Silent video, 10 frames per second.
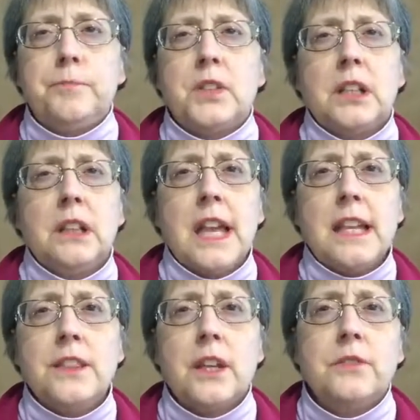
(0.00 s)

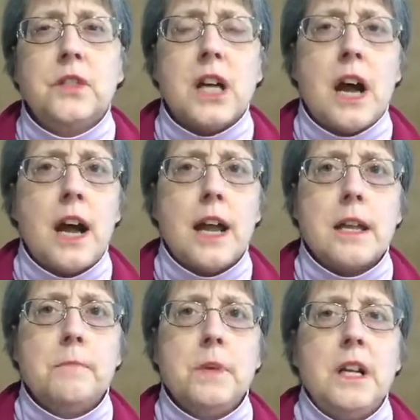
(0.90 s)
length of
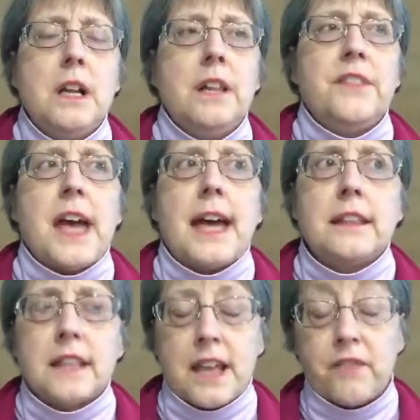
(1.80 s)
time that
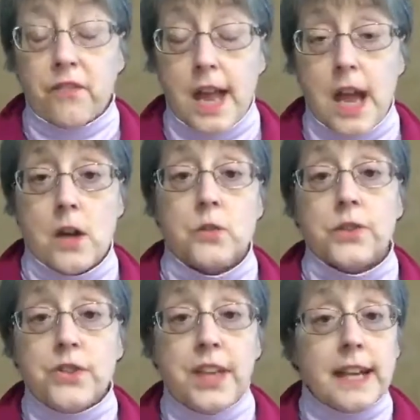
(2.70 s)
they
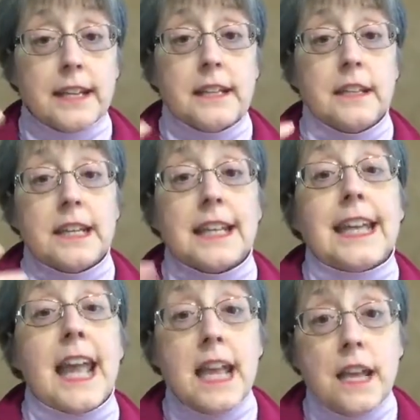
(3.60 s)
found that it
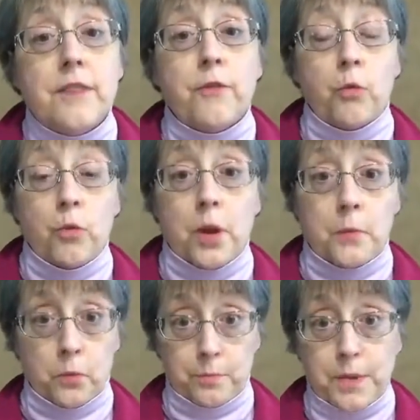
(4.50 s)
gave
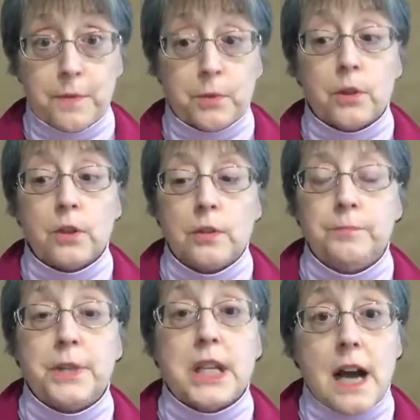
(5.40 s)
people
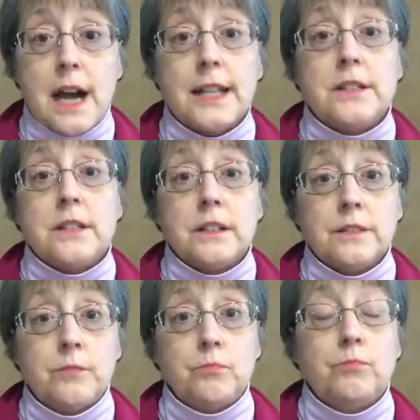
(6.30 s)
beyond
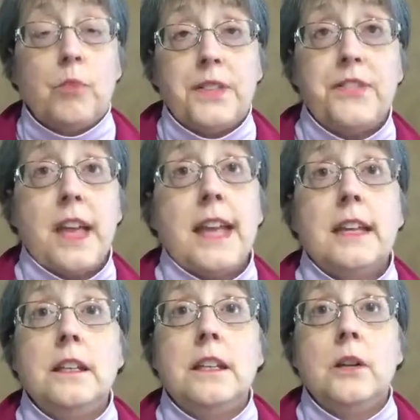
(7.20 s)
what
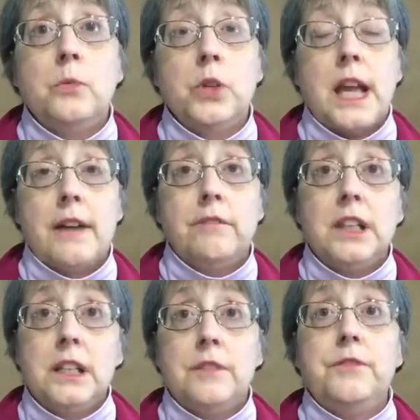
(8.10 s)
they, you know, would have
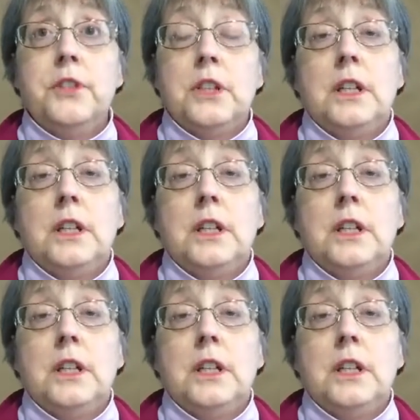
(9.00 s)
lived